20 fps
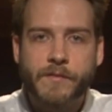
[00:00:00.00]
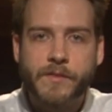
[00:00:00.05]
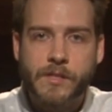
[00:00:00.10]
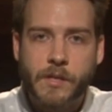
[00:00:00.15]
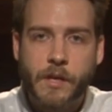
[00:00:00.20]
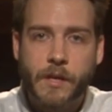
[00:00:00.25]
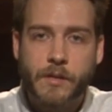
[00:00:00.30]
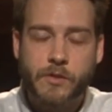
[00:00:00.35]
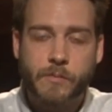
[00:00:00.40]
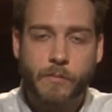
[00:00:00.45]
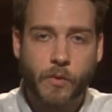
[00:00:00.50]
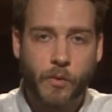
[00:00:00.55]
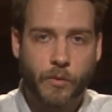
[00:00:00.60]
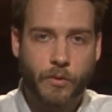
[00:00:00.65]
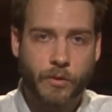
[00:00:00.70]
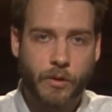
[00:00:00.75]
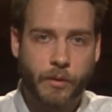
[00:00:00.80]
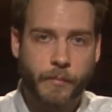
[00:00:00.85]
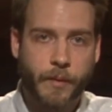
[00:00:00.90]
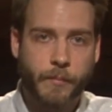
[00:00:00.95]
such moral
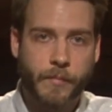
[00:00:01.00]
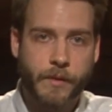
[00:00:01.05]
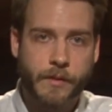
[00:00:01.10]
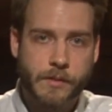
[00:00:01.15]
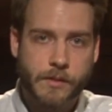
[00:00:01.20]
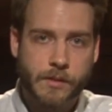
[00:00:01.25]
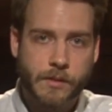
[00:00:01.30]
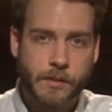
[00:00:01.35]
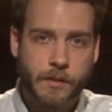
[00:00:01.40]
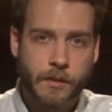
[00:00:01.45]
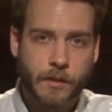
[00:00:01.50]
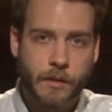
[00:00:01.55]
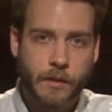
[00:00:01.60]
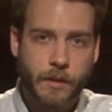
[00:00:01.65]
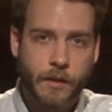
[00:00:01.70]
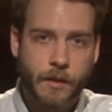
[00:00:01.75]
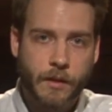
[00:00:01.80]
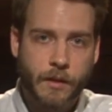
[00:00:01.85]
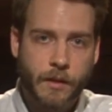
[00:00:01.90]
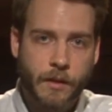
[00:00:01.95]
commitments,
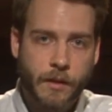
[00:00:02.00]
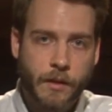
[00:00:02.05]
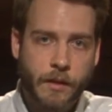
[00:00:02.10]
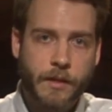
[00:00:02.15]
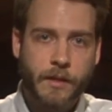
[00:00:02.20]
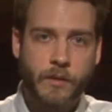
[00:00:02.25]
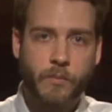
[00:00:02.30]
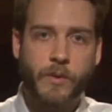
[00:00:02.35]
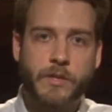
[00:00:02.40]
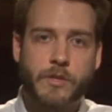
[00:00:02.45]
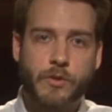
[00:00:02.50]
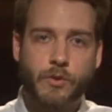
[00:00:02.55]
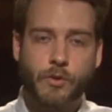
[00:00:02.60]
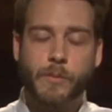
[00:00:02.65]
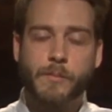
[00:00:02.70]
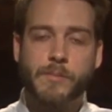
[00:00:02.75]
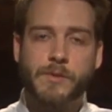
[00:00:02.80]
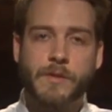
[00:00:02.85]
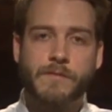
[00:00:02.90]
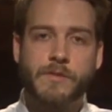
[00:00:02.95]
in which
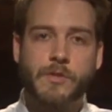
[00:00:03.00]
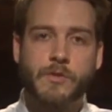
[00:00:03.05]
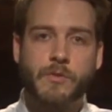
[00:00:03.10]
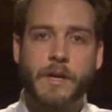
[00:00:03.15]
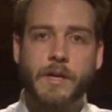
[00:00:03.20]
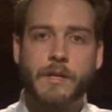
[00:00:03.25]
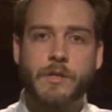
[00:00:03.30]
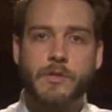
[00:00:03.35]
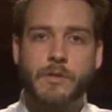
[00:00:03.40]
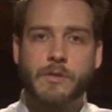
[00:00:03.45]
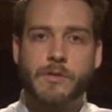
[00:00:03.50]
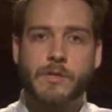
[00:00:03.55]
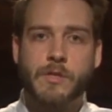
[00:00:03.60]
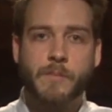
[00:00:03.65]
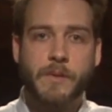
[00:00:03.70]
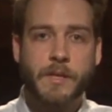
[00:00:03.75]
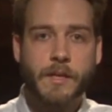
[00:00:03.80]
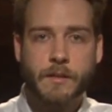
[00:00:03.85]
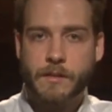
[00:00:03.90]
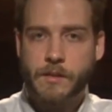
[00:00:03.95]
groups of strangers
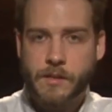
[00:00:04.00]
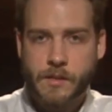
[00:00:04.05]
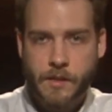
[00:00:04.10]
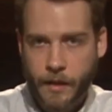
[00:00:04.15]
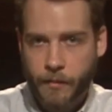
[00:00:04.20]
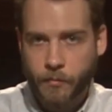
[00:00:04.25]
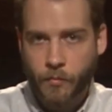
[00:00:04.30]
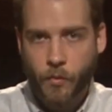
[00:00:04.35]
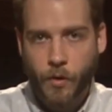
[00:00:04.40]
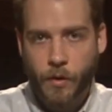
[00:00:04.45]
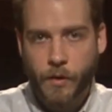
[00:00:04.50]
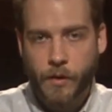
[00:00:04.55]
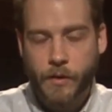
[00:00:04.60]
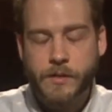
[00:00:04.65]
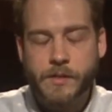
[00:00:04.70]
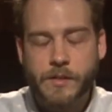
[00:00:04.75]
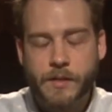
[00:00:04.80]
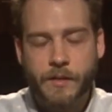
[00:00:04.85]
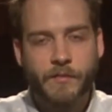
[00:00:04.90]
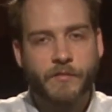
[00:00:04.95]
speak the same
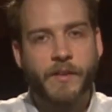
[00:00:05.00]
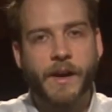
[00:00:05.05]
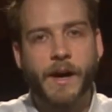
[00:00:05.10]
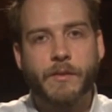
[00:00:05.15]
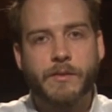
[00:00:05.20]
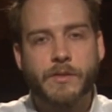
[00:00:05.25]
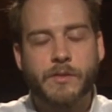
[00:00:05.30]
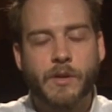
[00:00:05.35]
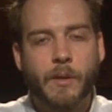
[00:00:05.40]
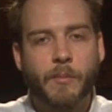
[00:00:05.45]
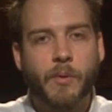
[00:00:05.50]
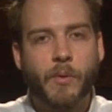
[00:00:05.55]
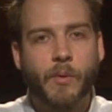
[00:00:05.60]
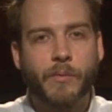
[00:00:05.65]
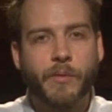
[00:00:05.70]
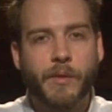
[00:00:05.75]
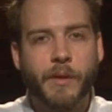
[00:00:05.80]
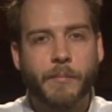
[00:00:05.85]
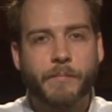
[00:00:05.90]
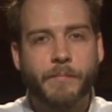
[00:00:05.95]
words and vow to
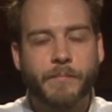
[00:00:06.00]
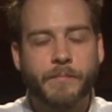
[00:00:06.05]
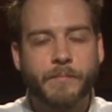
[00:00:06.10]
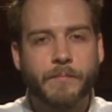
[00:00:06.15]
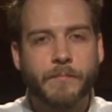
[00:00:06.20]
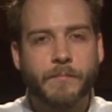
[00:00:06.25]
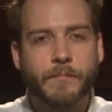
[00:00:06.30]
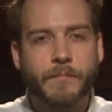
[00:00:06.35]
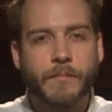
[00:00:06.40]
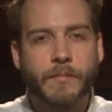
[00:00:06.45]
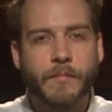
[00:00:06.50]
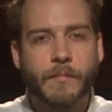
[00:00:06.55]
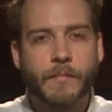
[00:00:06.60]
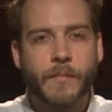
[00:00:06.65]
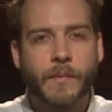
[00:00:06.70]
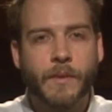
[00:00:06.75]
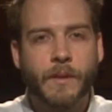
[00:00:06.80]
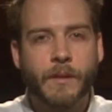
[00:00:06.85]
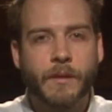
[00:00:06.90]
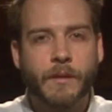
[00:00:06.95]
uphold them.
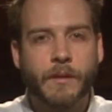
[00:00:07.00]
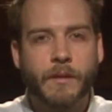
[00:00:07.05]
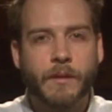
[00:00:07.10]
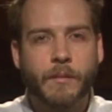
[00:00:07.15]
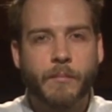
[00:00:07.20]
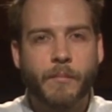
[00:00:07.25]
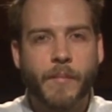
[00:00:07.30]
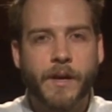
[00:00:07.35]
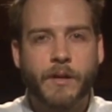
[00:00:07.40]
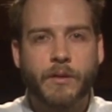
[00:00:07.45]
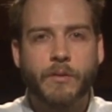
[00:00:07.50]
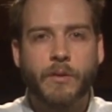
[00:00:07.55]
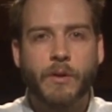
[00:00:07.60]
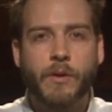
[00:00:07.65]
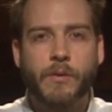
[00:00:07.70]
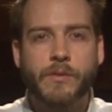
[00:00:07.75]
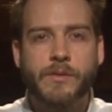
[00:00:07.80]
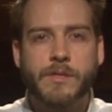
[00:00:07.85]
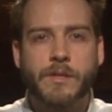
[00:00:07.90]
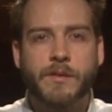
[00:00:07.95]
Medical
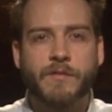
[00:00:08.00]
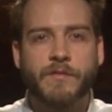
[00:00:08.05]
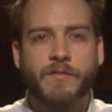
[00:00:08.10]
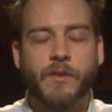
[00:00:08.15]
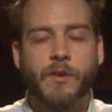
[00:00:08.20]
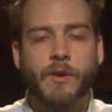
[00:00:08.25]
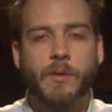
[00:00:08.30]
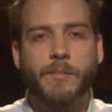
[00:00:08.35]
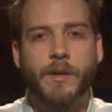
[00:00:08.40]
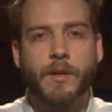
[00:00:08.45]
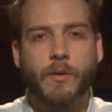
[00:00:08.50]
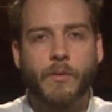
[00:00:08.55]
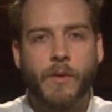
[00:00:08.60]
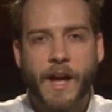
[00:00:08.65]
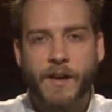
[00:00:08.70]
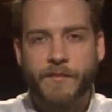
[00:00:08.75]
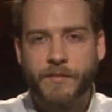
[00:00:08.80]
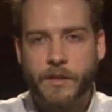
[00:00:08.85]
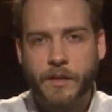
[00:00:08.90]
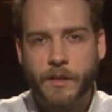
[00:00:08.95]
oaths confirm the
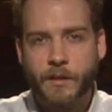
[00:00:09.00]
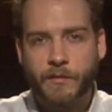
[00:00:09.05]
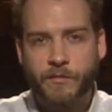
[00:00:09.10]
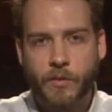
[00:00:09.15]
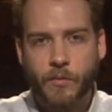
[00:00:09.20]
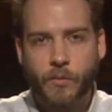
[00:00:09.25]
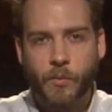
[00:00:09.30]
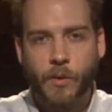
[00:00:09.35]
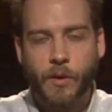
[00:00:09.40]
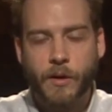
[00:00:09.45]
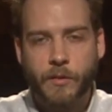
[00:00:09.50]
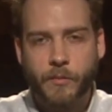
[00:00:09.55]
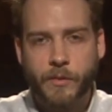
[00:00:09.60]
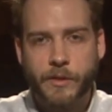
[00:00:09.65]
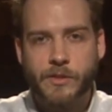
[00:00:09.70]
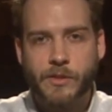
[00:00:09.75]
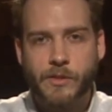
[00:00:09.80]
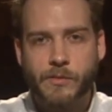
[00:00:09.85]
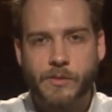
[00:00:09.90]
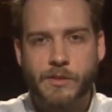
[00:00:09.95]
gravity of the work we
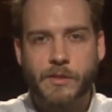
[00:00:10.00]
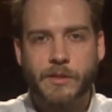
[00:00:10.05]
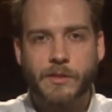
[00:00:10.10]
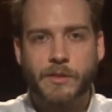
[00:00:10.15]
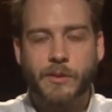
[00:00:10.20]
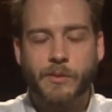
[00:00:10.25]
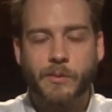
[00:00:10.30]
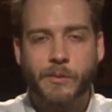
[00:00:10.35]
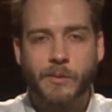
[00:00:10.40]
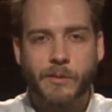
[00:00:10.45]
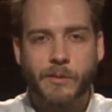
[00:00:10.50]
choose to do.